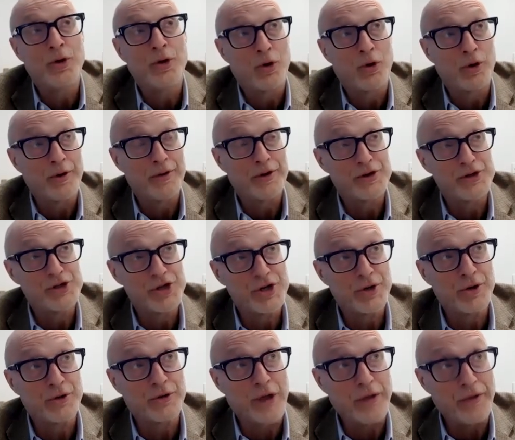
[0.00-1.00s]
and early this
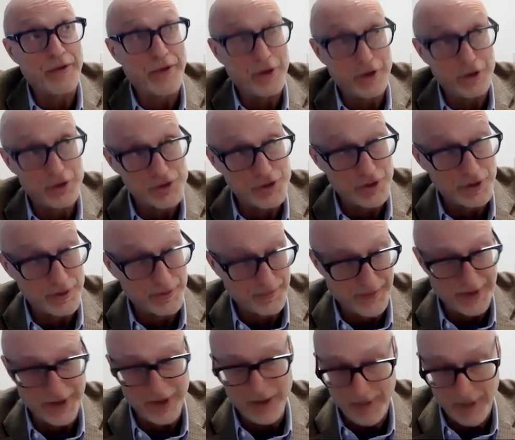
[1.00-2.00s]
year, is I think you should
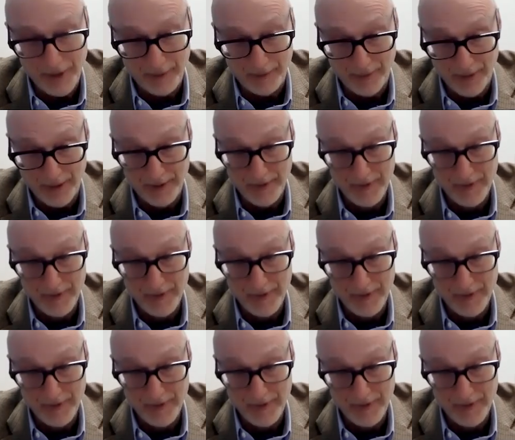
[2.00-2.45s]
think about